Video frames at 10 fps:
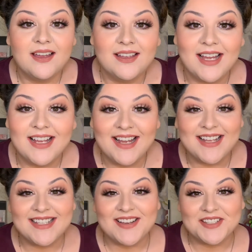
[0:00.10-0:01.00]
Hi guys,
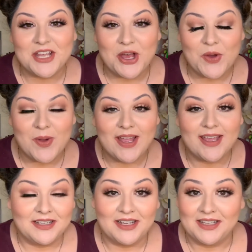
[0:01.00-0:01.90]
how's it
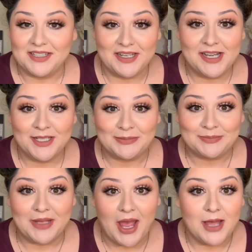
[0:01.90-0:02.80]
going? Today,
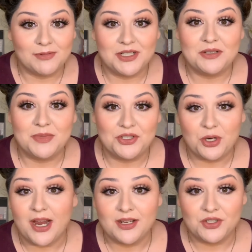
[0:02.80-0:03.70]
I'm gonna be
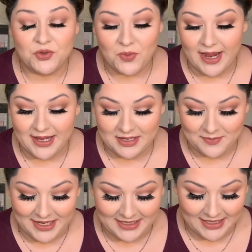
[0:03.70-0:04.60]
trying to whiten
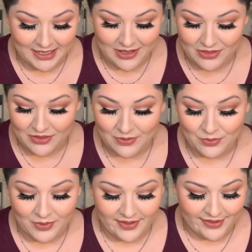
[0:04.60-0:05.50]
my teeth
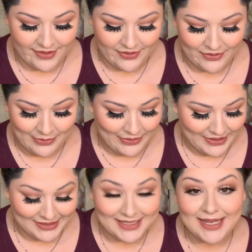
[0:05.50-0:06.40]
with
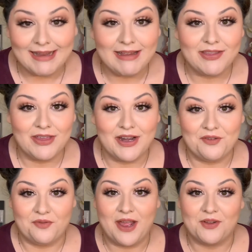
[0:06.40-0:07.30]
this kit that I
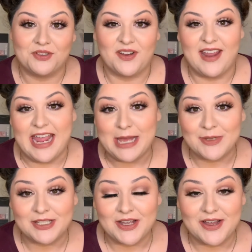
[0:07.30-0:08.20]
found on
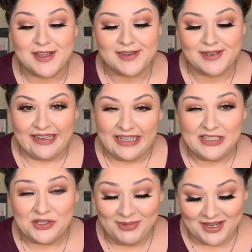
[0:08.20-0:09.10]
Amazon. And
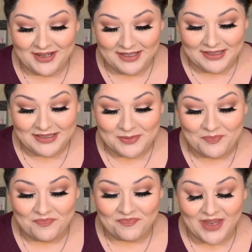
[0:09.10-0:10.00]
to be honest,
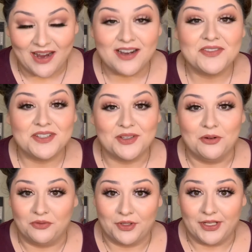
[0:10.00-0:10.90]
I got this
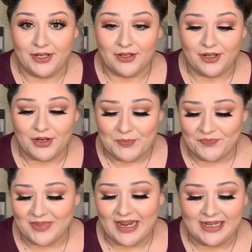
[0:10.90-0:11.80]
over a year ago.
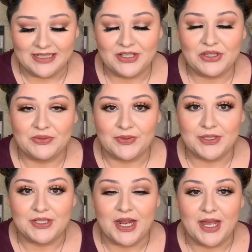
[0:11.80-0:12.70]
I did it the
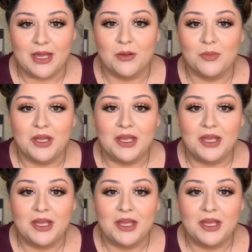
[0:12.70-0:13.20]
first time